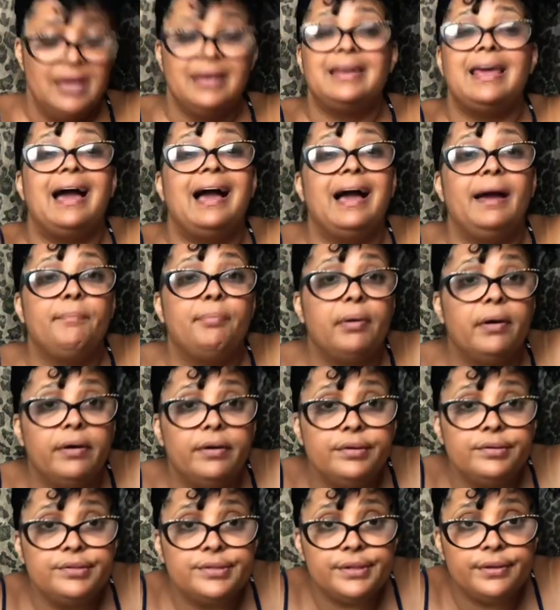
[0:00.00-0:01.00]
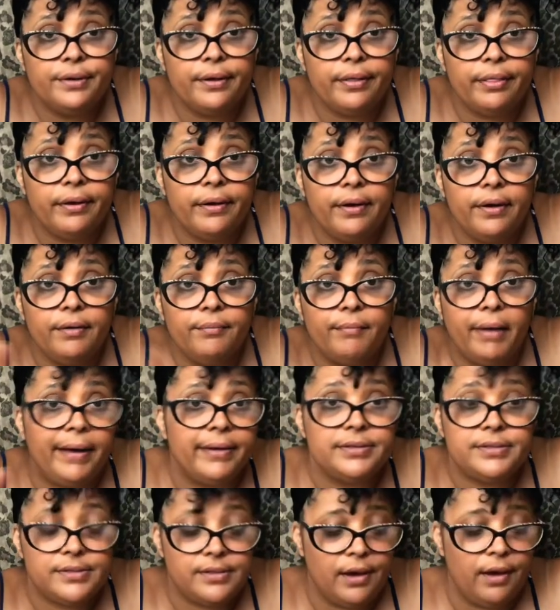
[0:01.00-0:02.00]
Now, I personally,
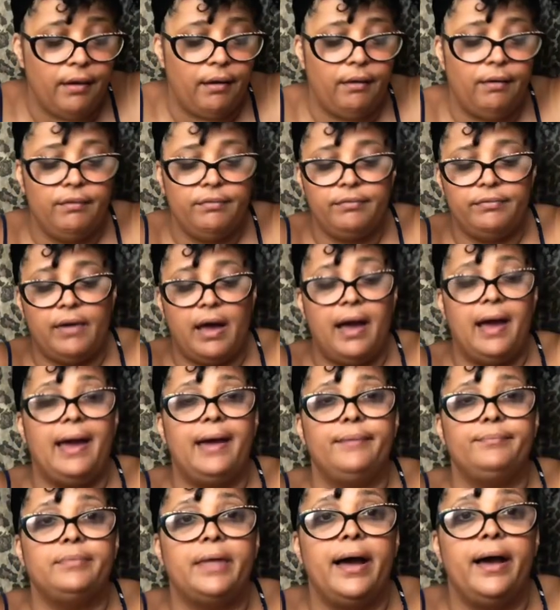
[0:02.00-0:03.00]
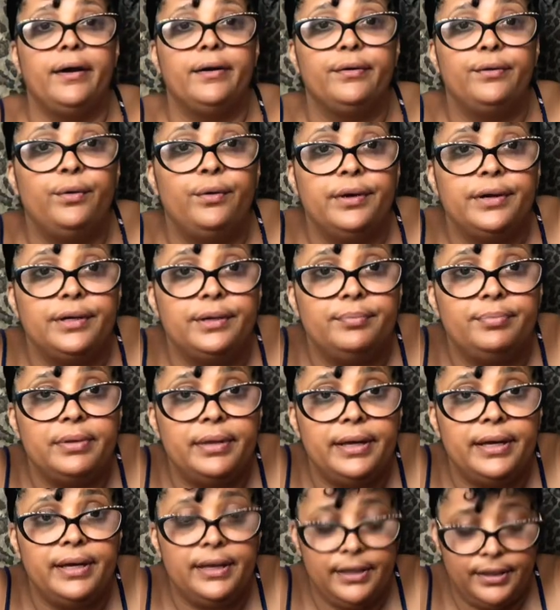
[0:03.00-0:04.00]
myself, I am not going to
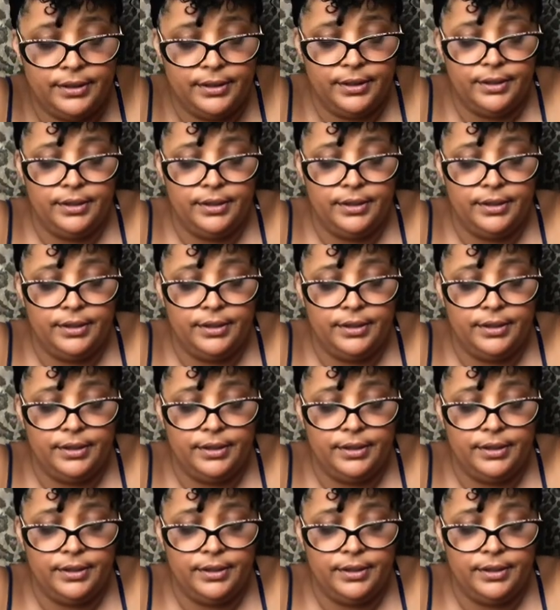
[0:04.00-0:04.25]
play,